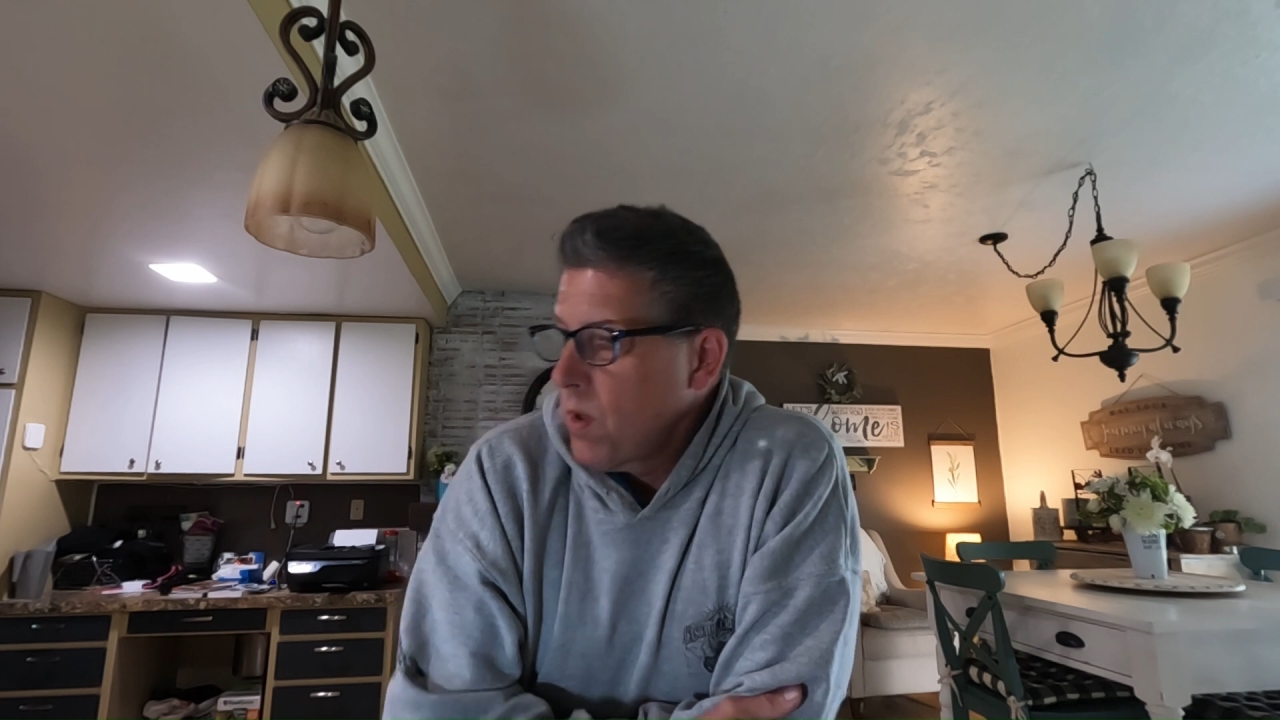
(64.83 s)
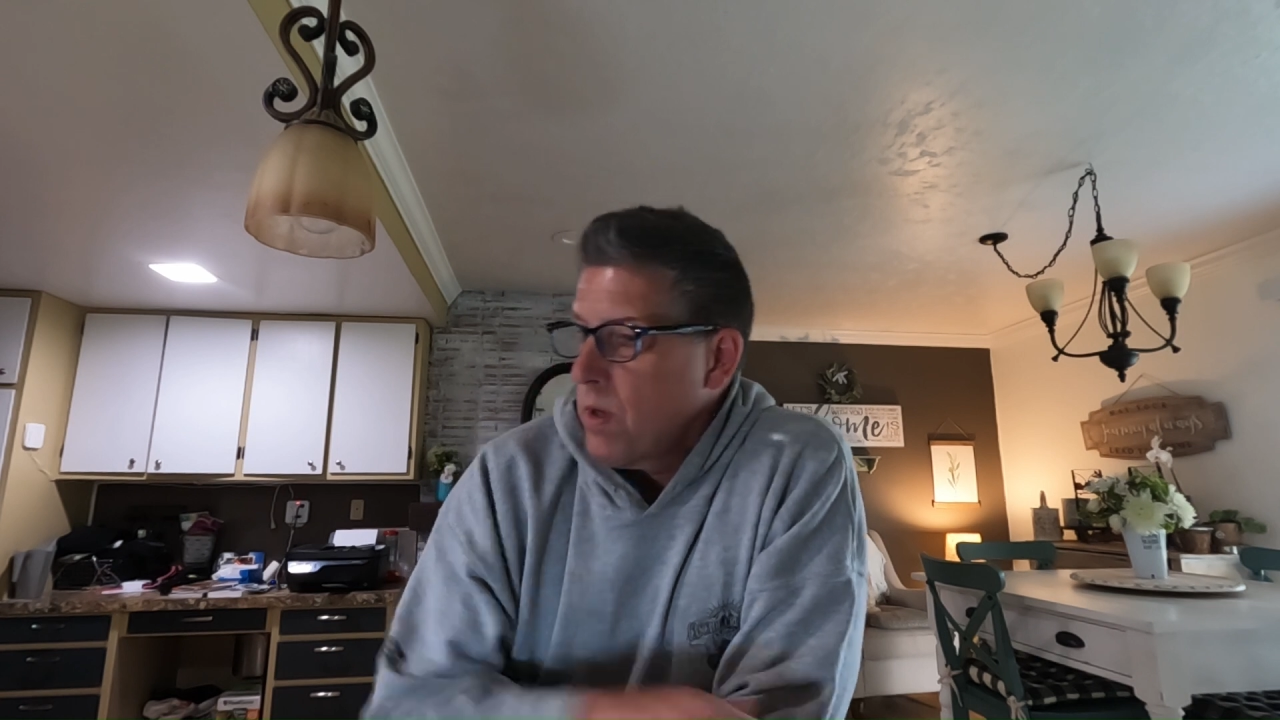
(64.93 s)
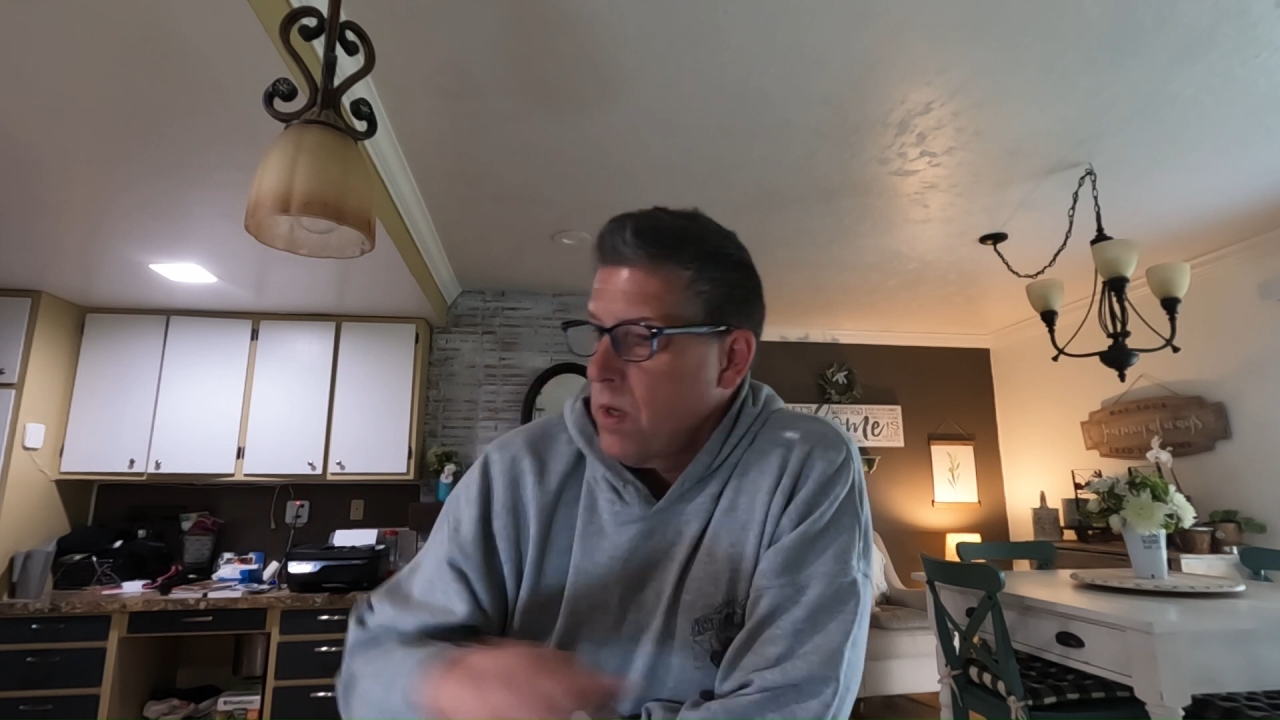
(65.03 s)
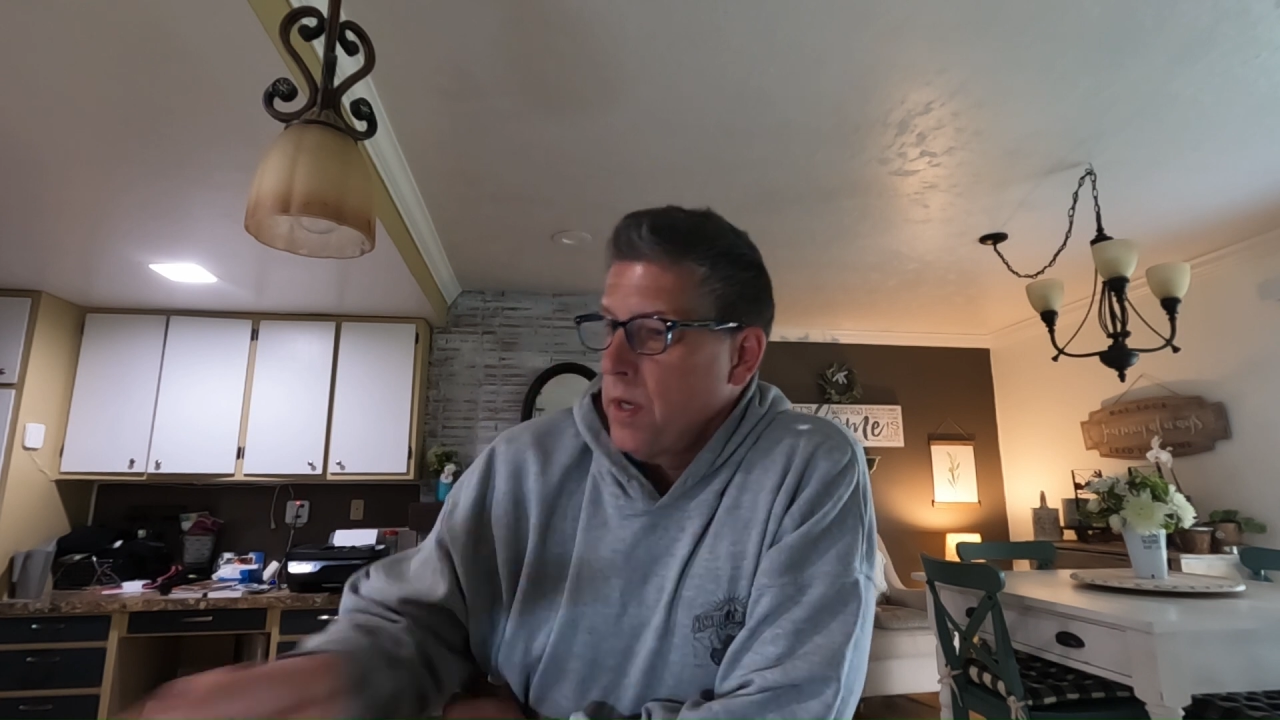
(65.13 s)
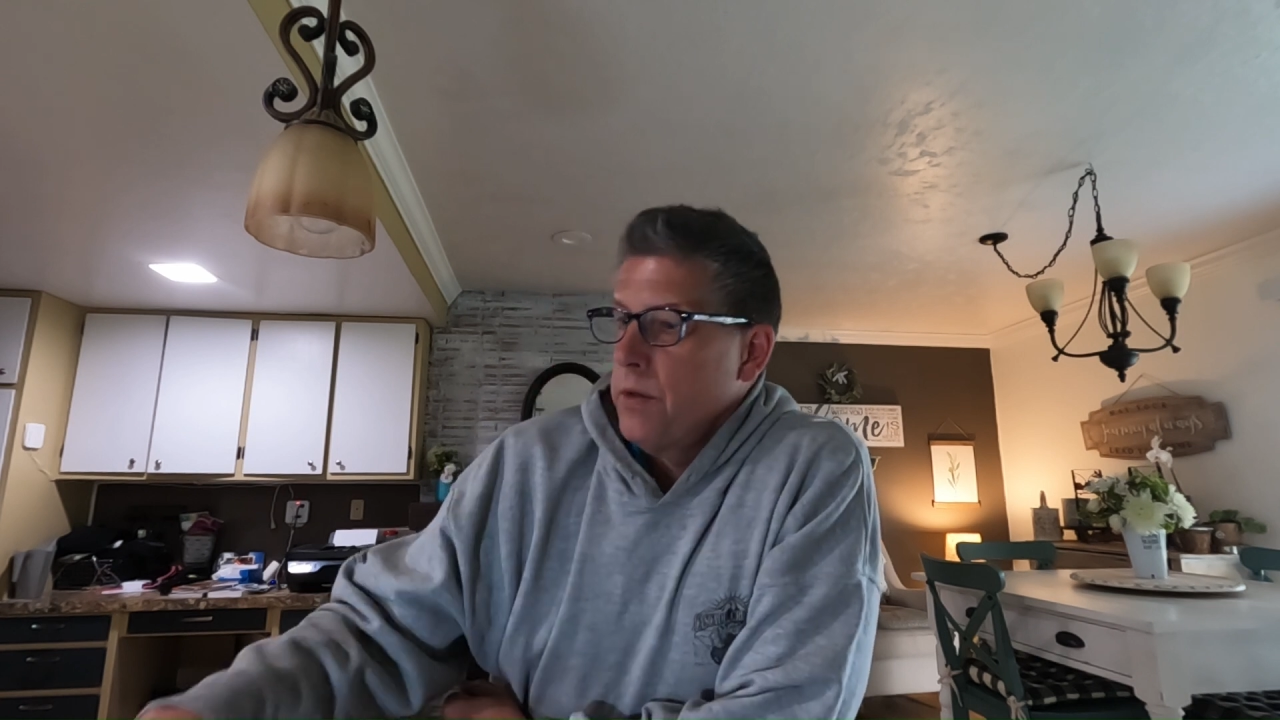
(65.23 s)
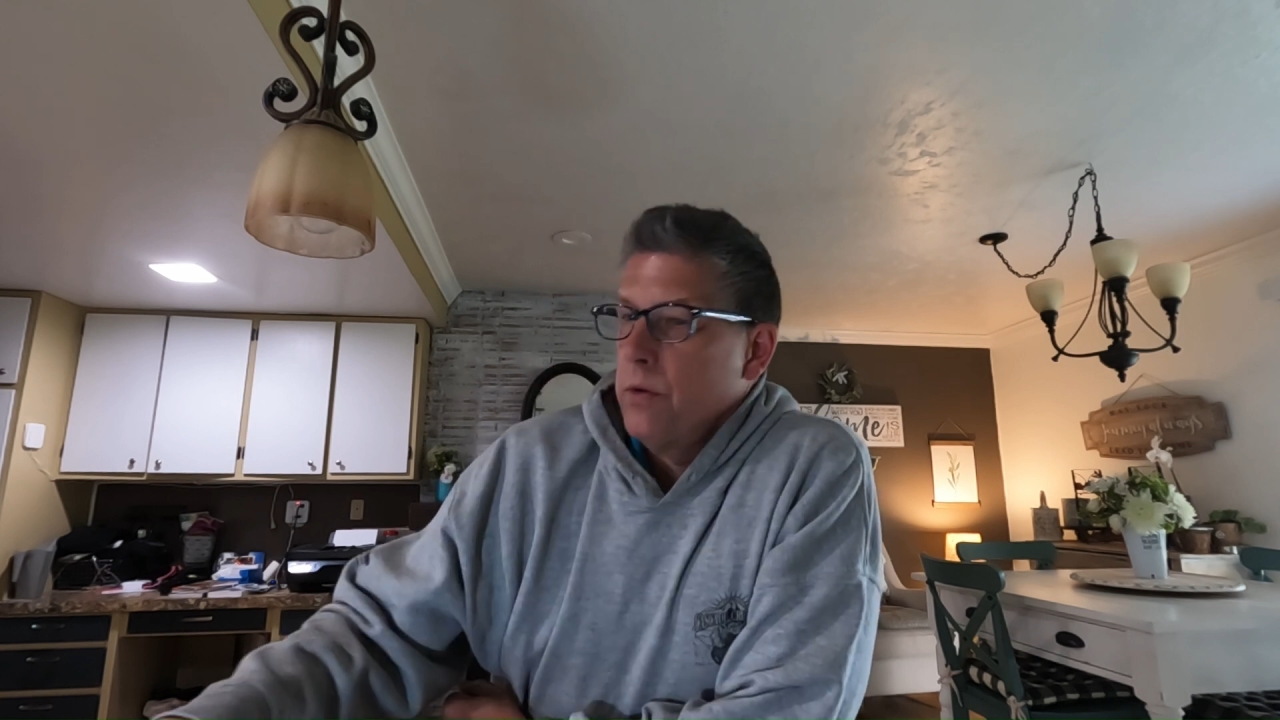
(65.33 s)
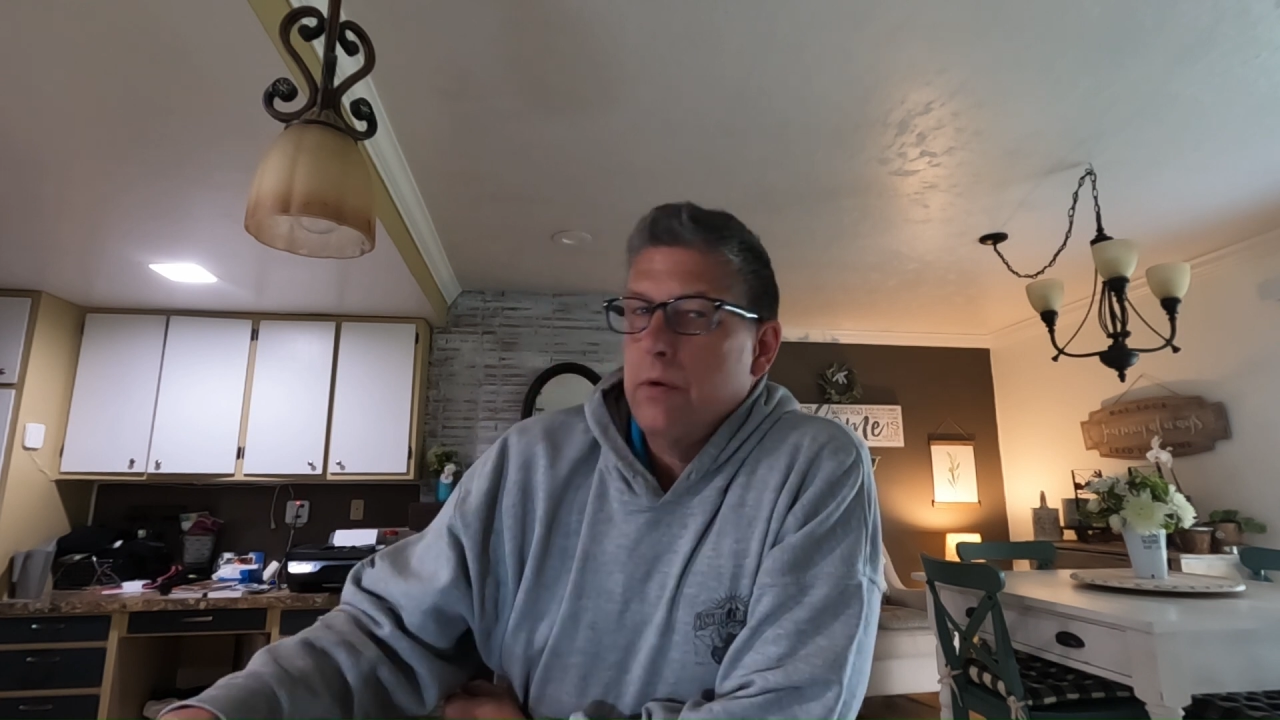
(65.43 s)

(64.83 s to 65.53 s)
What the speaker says: I do